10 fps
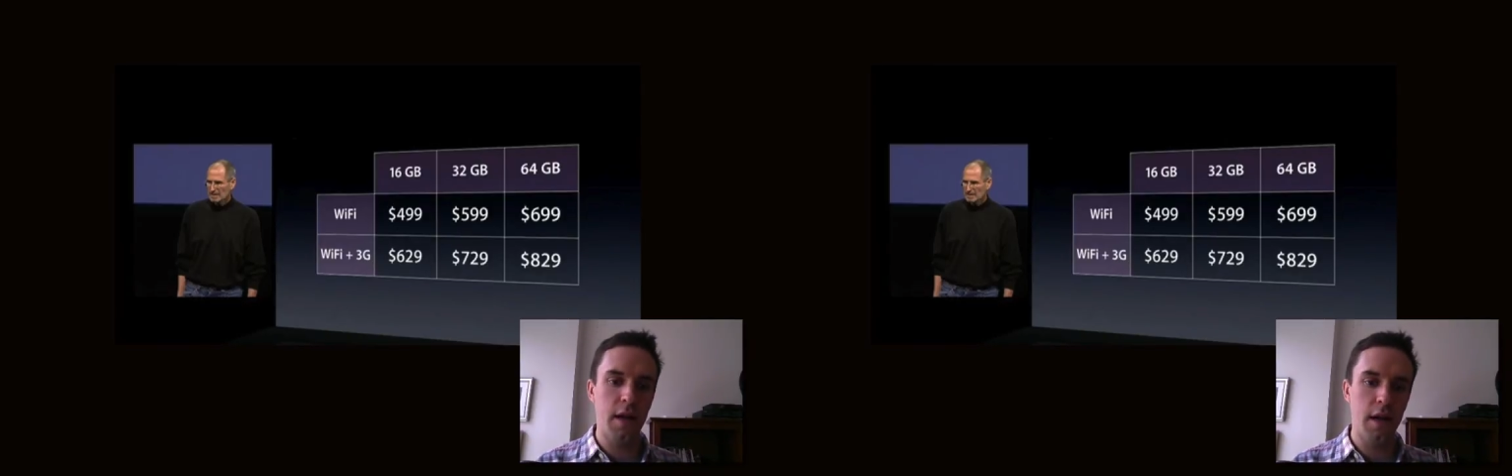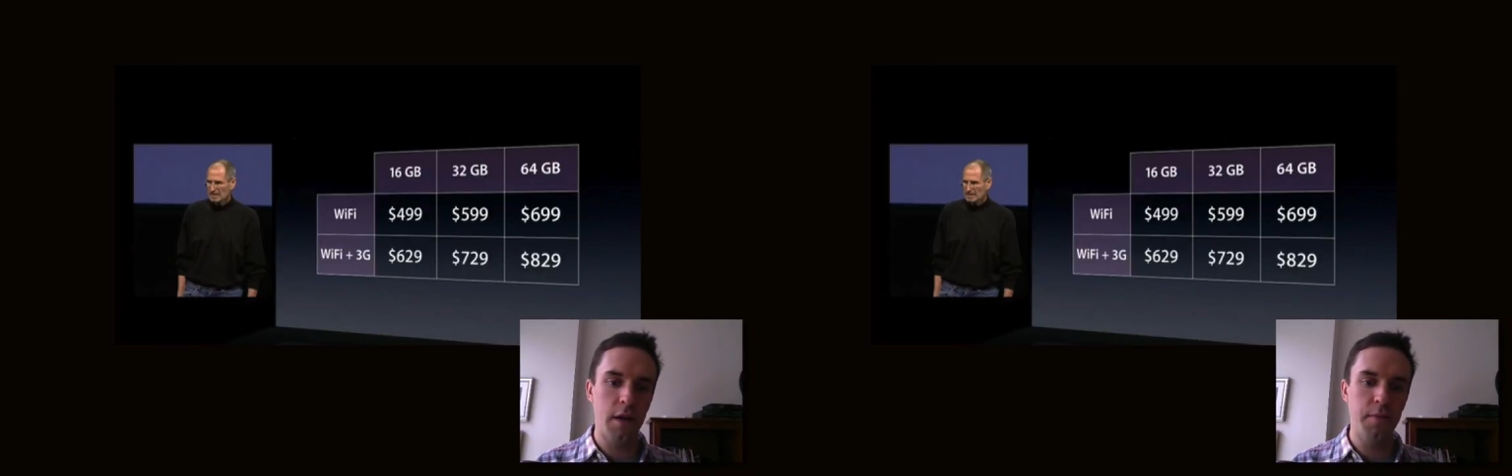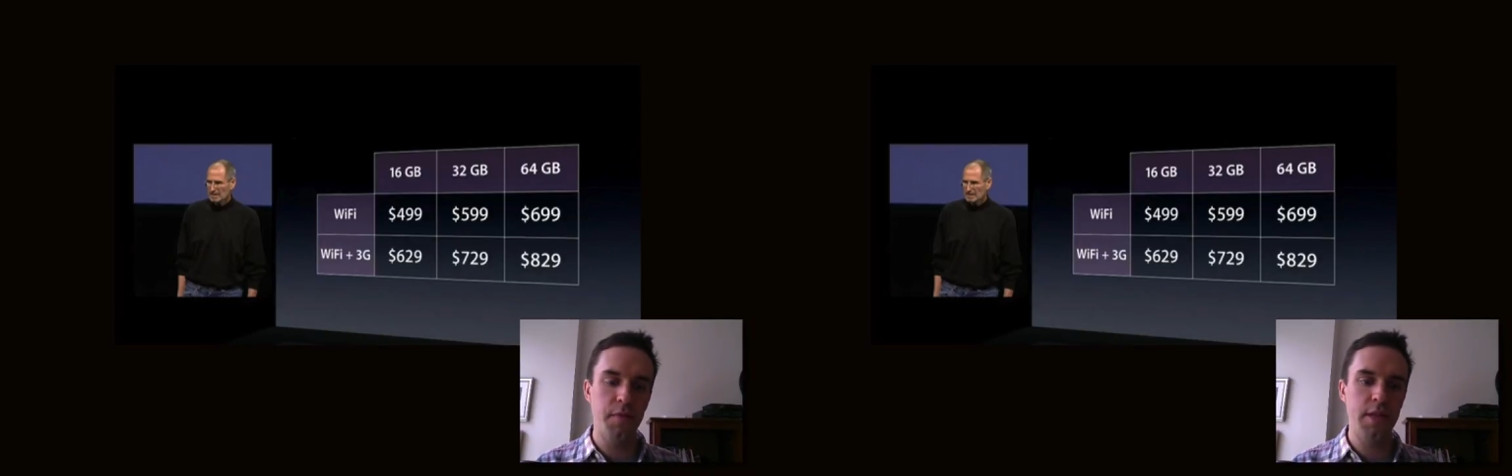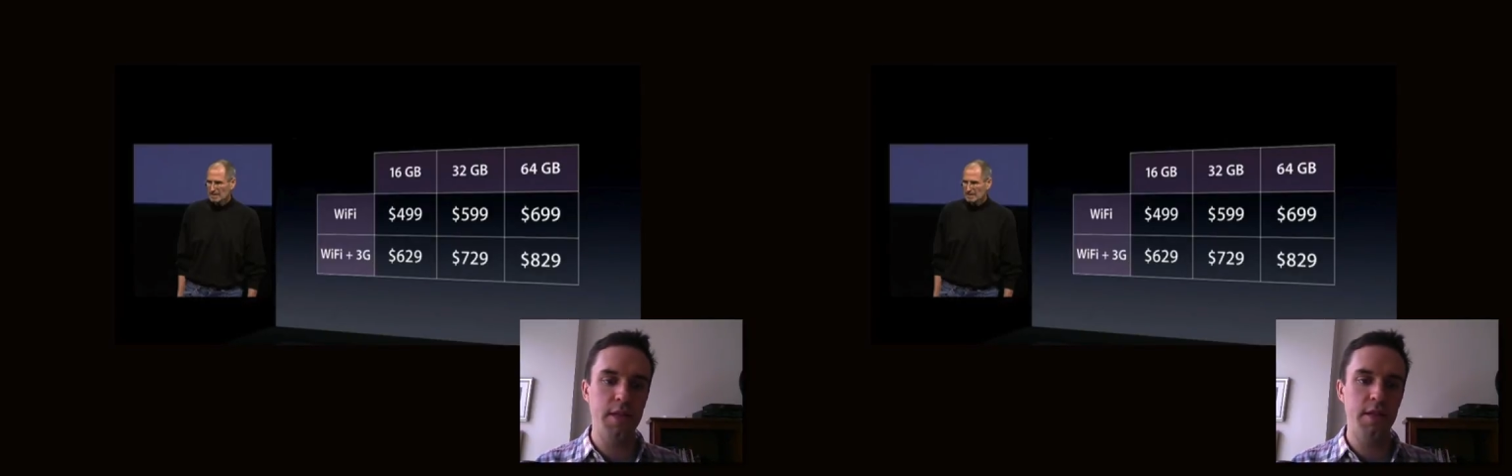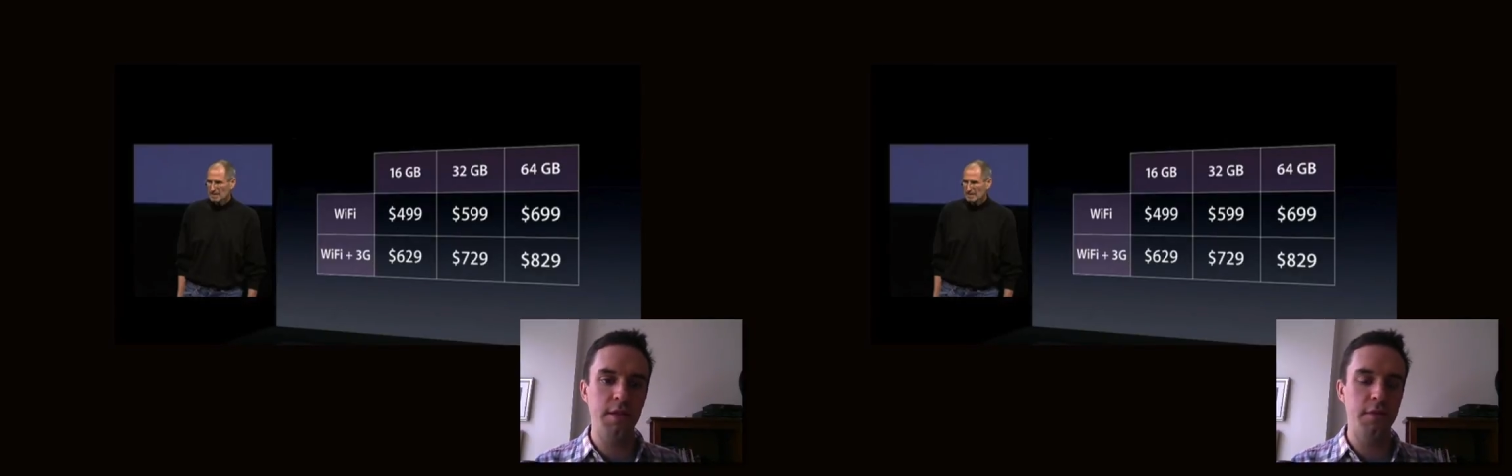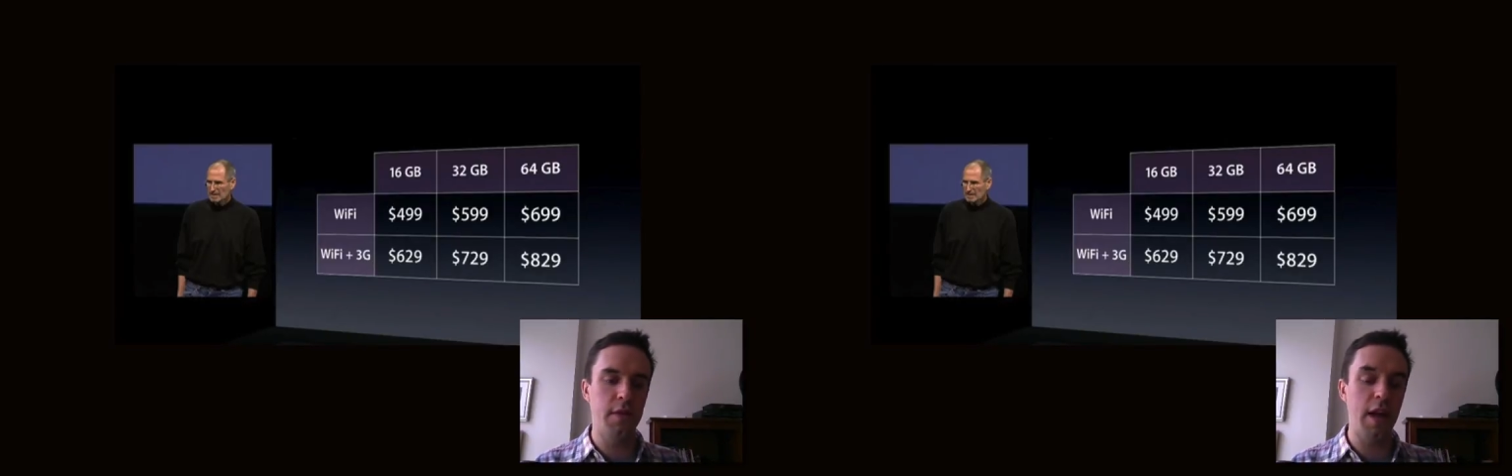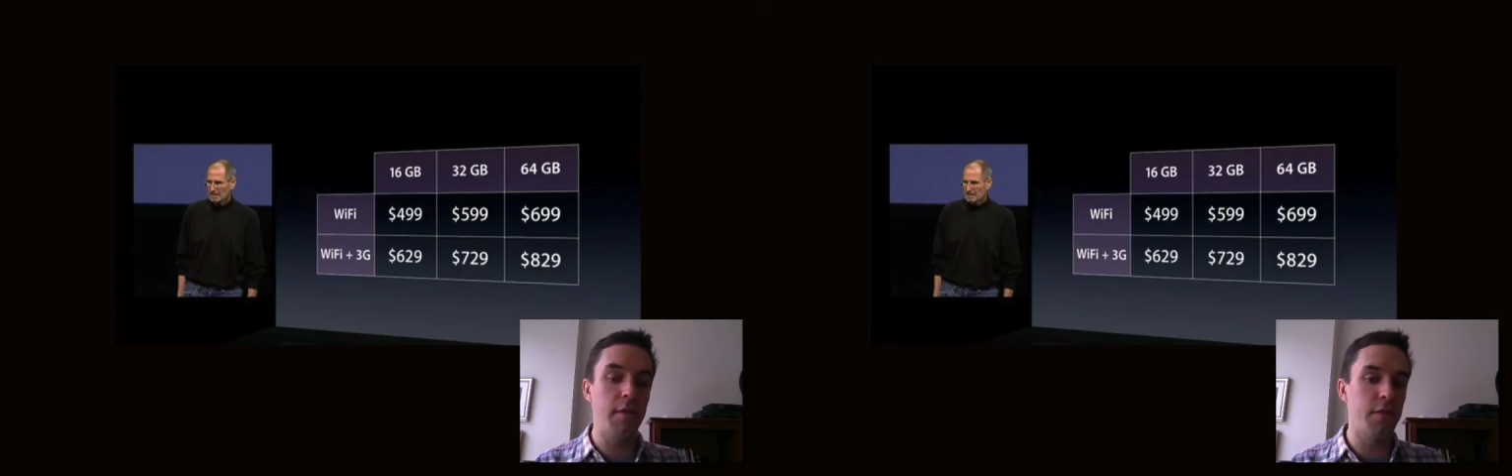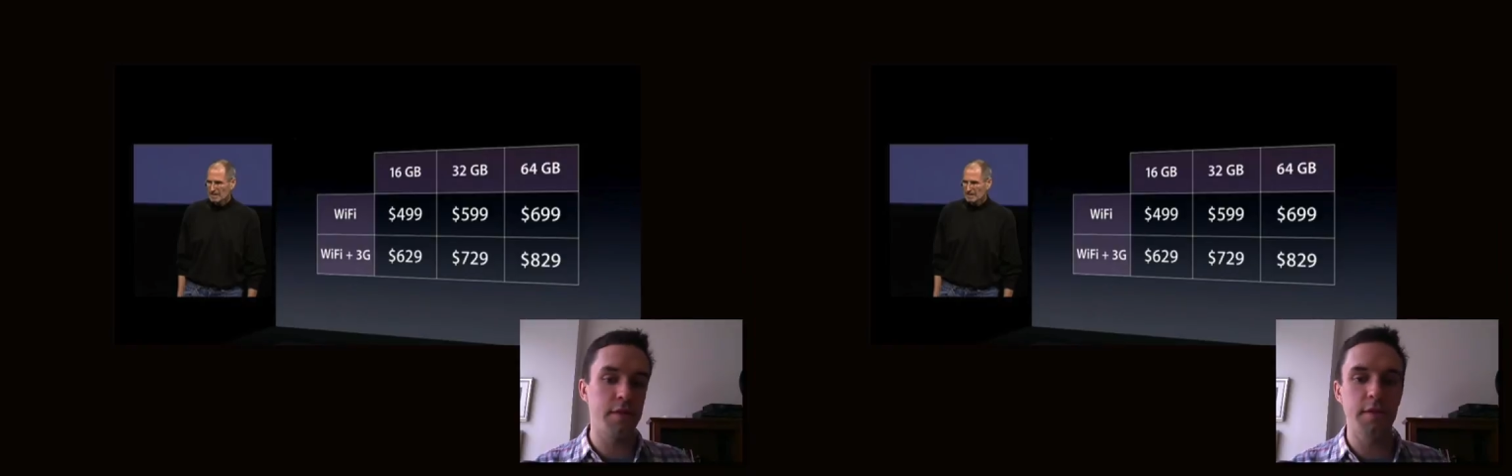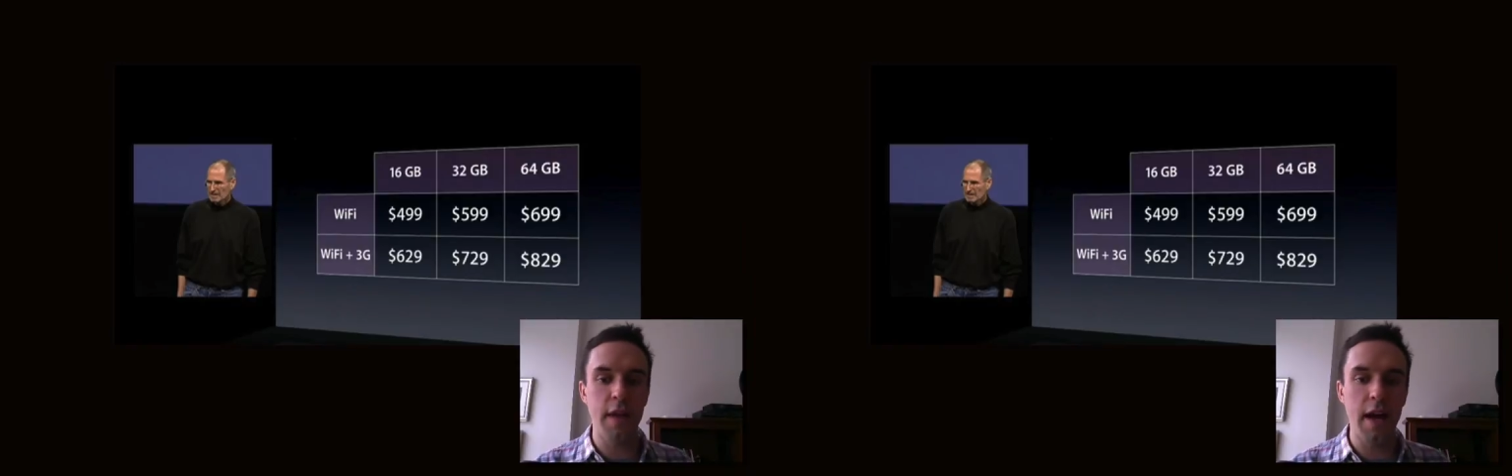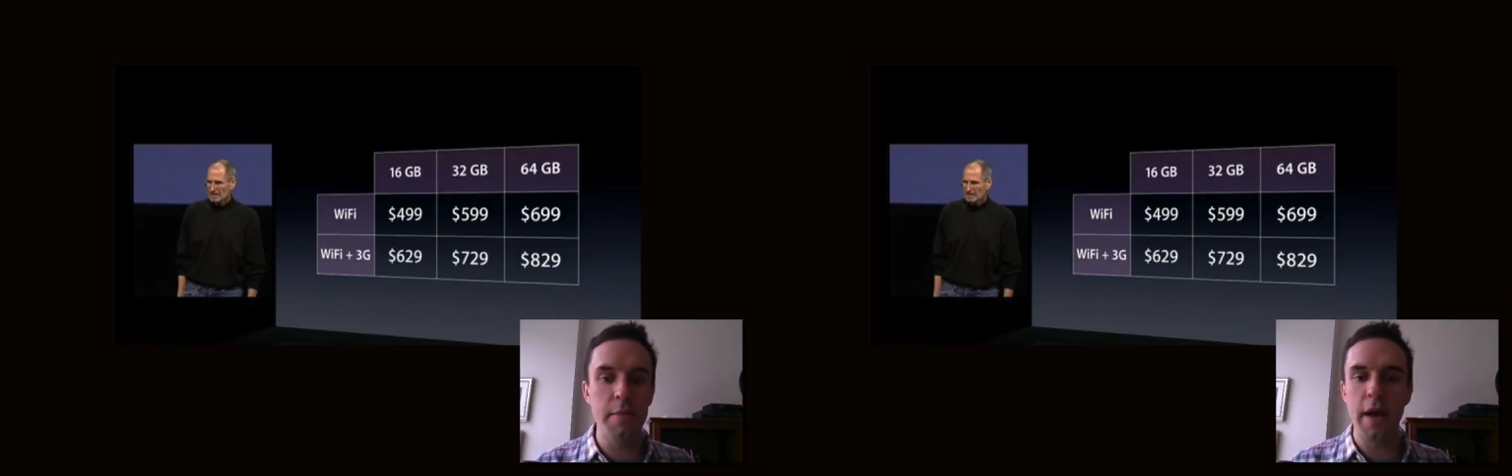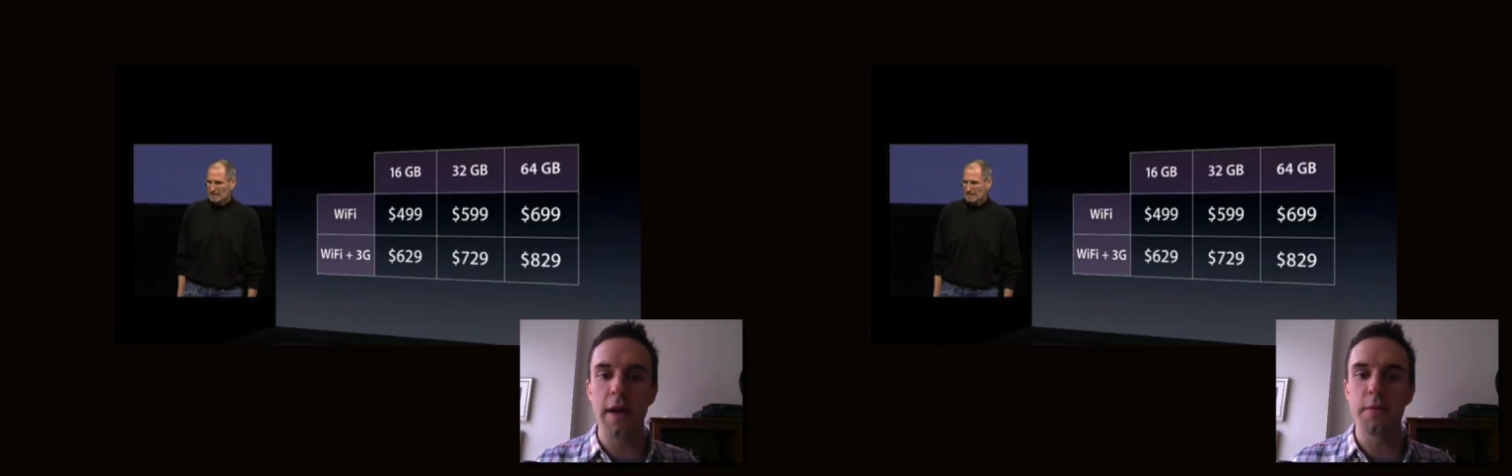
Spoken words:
levels of the iPad,